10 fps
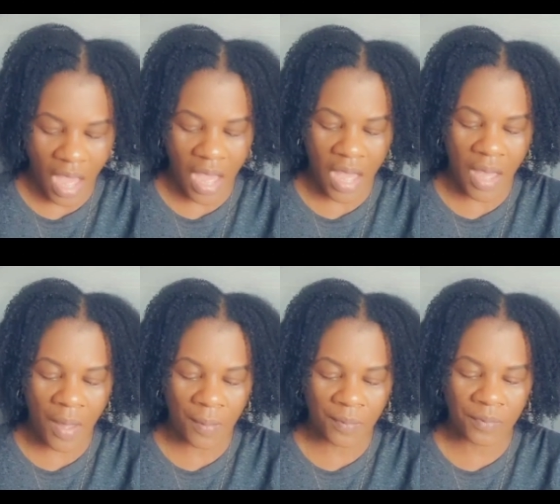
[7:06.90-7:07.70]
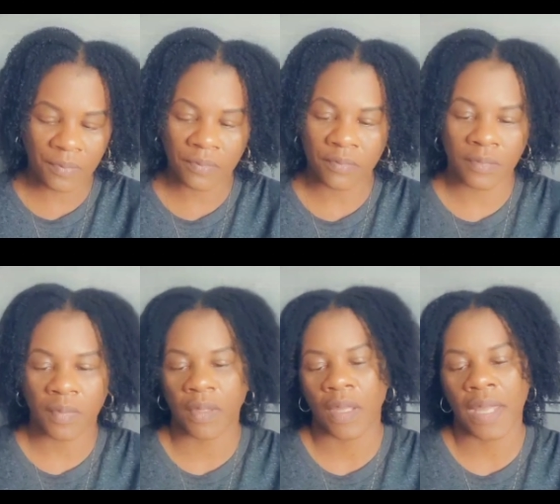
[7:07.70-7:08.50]
Um
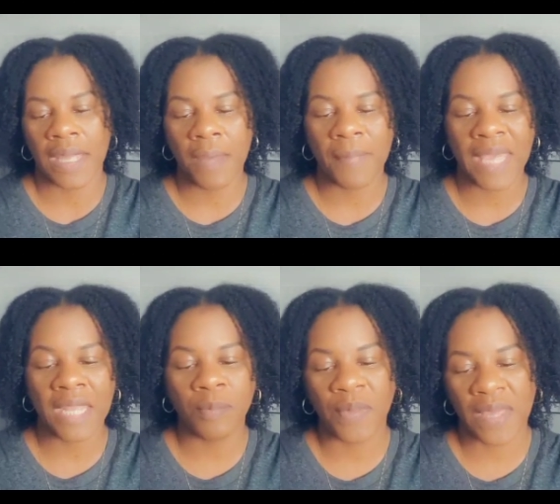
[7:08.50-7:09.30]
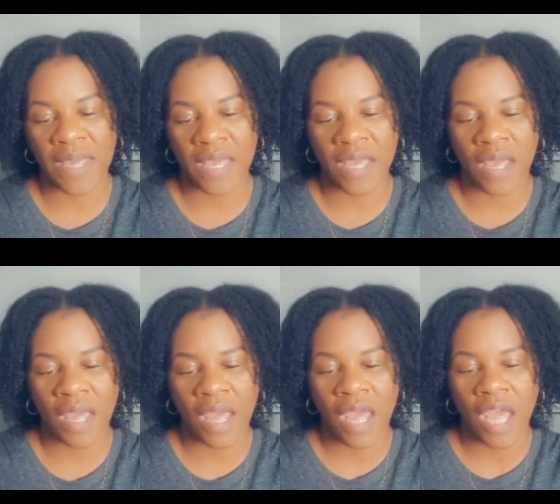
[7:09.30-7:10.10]
MNP
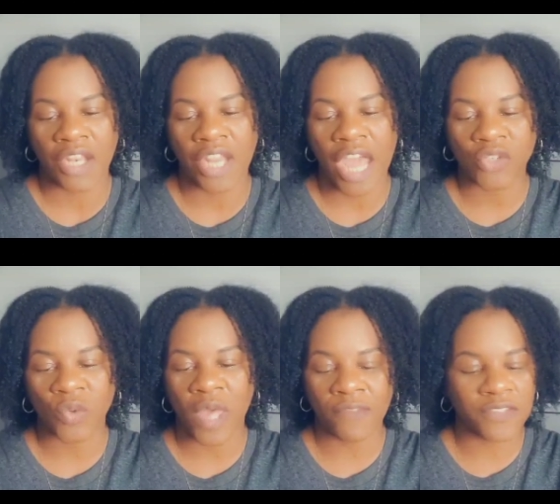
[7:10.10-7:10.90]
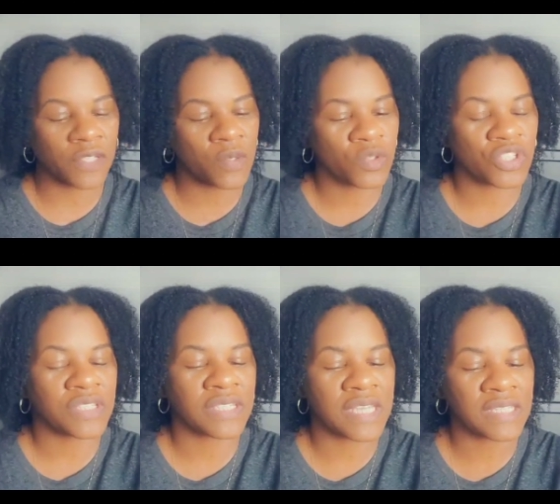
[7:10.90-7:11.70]
Natural Health
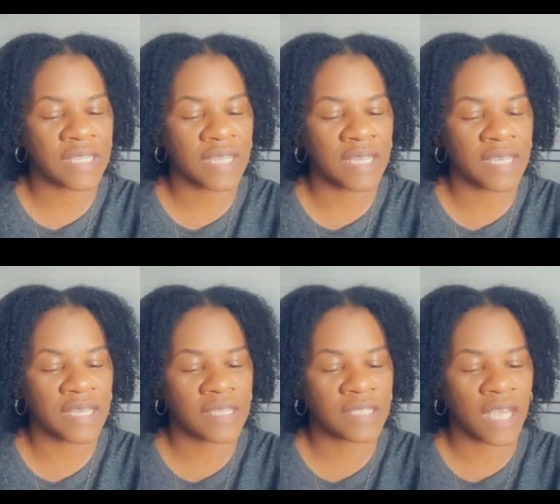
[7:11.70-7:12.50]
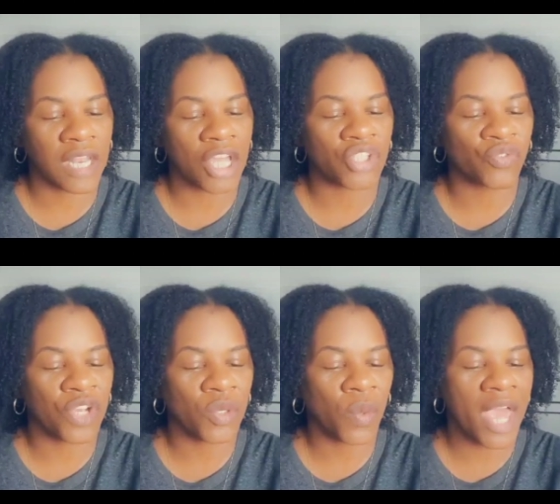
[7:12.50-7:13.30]
Solutions. This is an
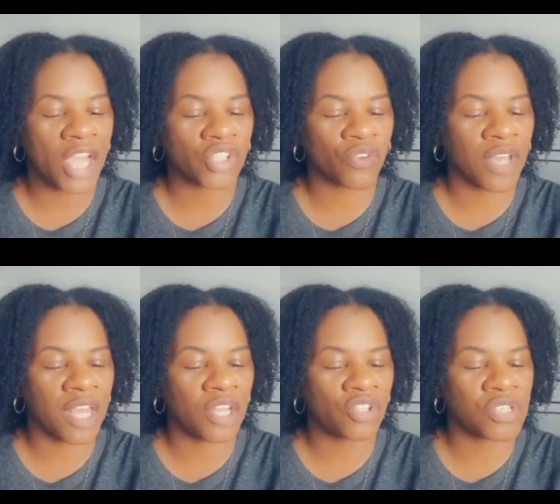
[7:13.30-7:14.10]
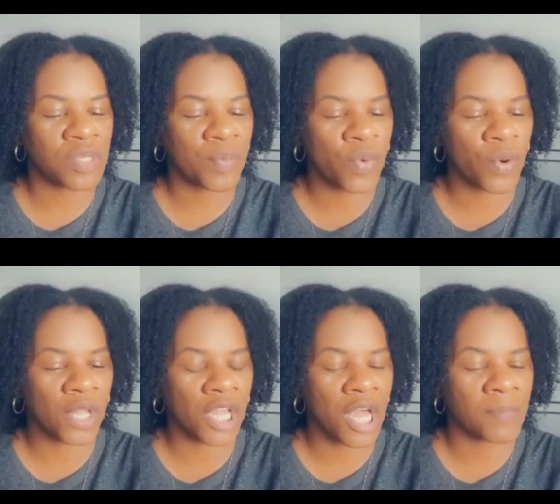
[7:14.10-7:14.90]
adrenal extra energy
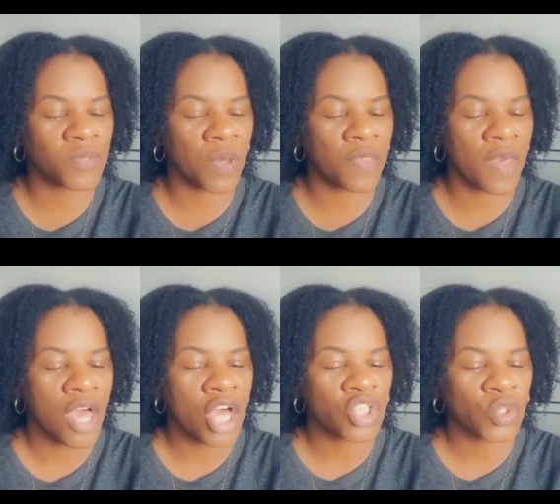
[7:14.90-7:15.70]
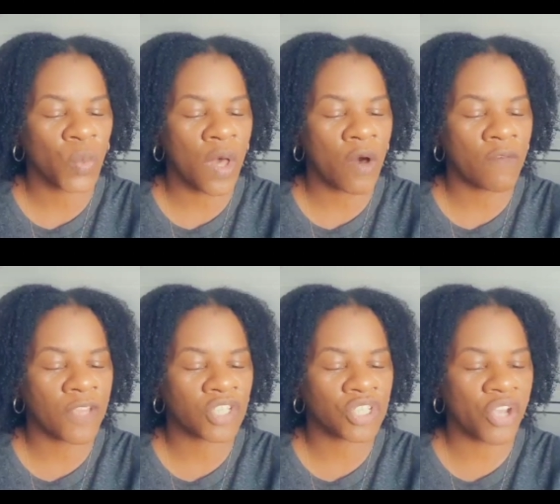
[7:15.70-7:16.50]
support. It comes with 12
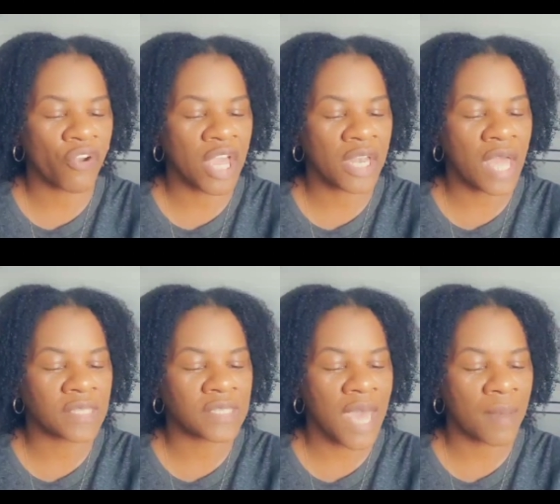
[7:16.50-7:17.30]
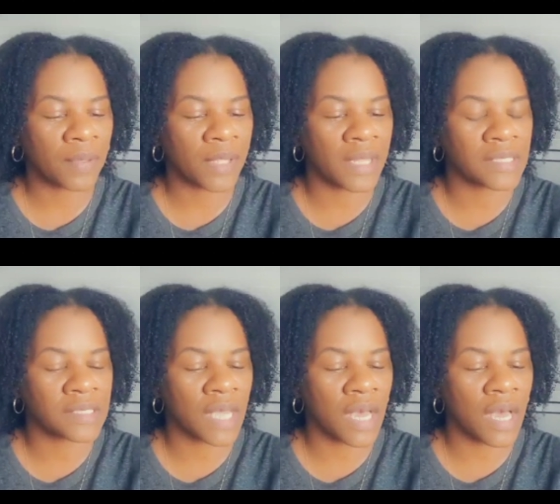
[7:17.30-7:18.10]
vegetarian
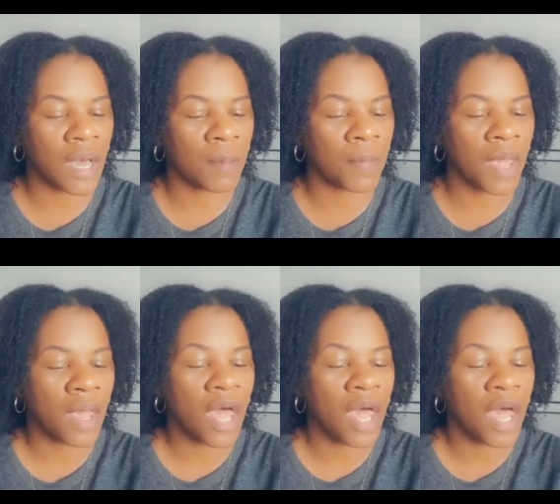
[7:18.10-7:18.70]
tablets, um,